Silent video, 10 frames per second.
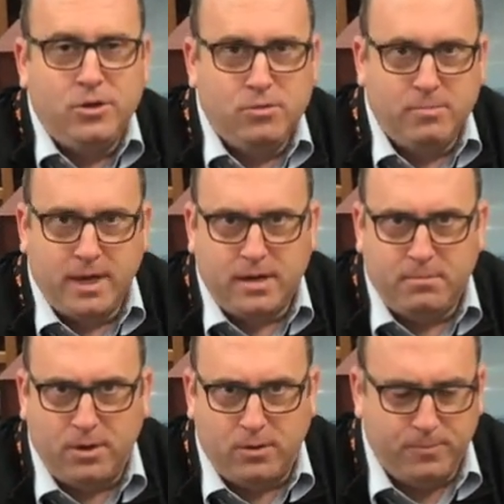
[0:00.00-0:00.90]
you make a
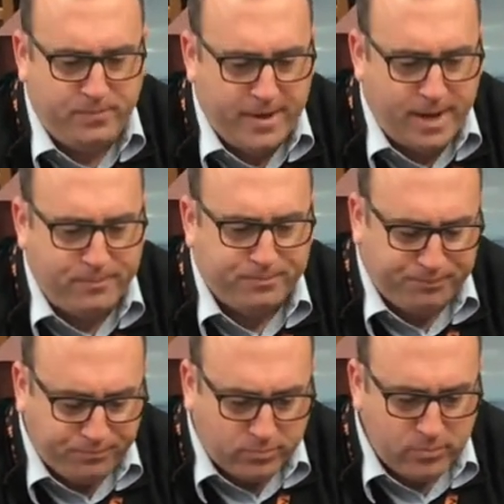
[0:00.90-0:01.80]
boat. Now,
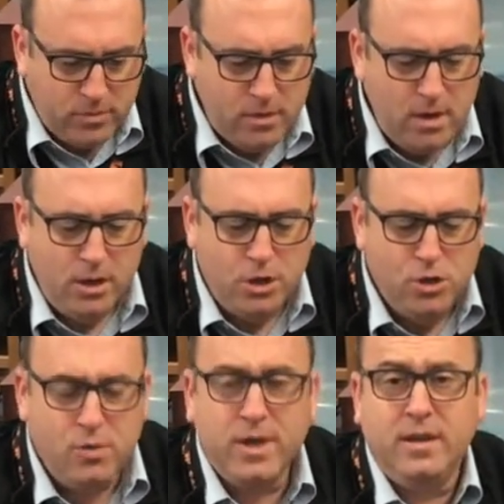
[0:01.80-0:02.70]

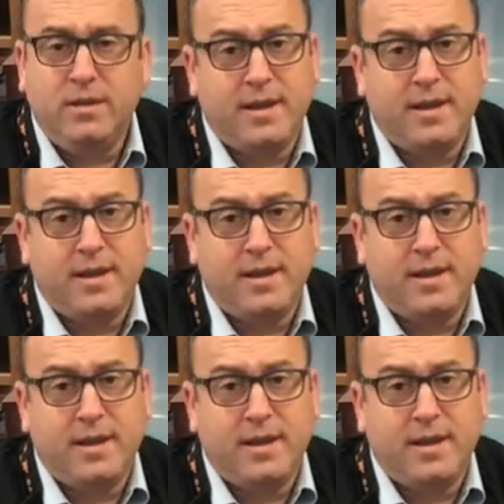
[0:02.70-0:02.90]
you can